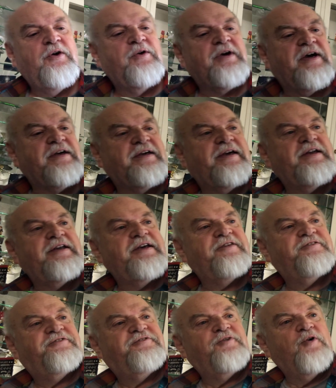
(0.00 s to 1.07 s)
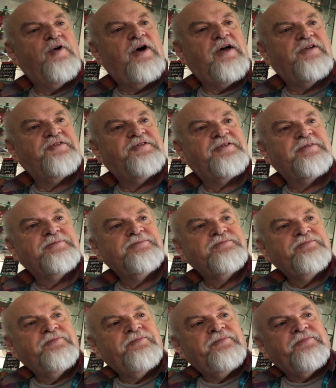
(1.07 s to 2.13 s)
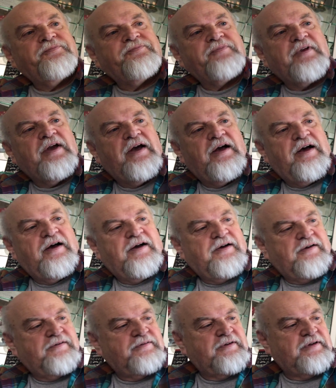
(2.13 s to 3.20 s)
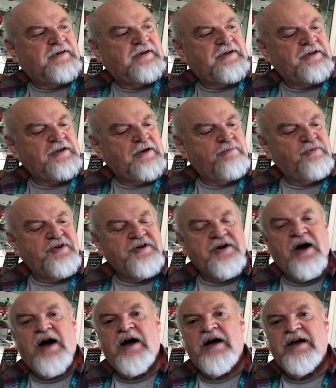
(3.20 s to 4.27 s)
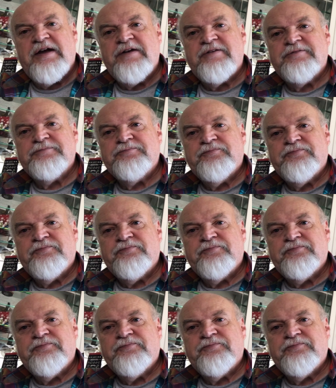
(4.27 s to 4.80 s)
We got Gideon Falls, number 9,